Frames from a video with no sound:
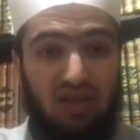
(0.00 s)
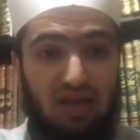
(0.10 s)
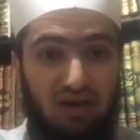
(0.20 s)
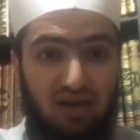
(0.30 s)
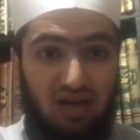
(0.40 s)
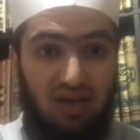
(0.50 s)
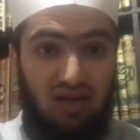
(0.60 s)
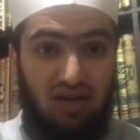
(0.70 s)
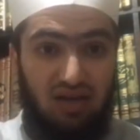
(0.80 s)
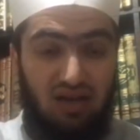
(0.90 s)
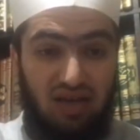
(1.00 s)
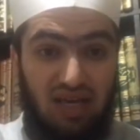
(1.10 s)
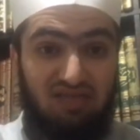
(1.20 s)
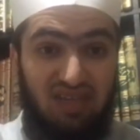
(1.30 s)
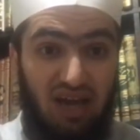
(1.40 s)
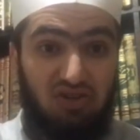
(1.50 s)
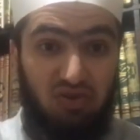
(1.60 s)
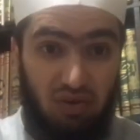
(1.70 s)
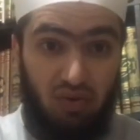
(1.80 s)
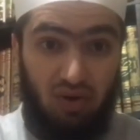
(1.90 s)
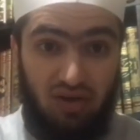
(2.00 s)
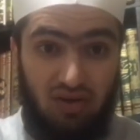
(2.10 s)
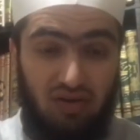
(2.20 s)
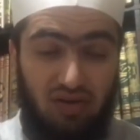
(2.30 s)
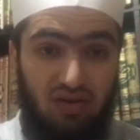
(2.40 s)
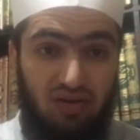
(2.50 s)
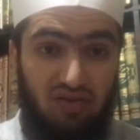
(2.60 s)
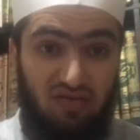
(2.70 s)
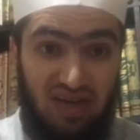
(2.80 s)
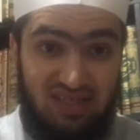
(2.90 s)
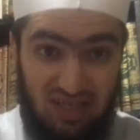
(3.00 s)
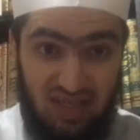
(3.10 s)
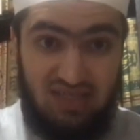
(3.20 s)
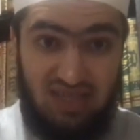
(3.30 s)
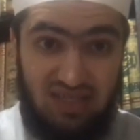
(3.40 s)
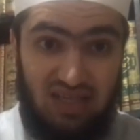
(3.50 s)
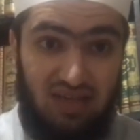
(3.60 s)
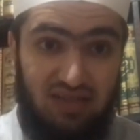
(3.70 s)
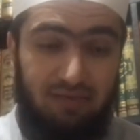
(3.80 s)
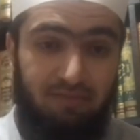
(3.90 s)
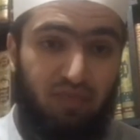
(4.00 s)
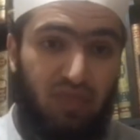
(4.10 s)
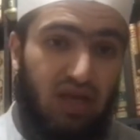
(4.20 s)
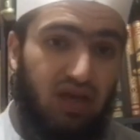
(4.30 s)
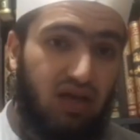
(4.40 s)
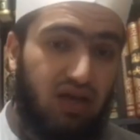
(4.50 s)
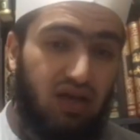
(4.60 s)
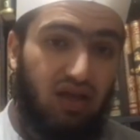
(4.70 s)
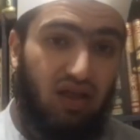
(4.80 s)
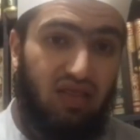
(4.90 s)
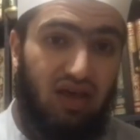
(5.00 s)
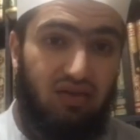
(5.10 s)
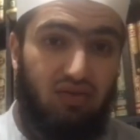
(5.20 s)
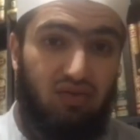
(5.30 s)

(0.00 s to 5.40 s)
That, uh, he gave us extra reward to fast another six days uh, that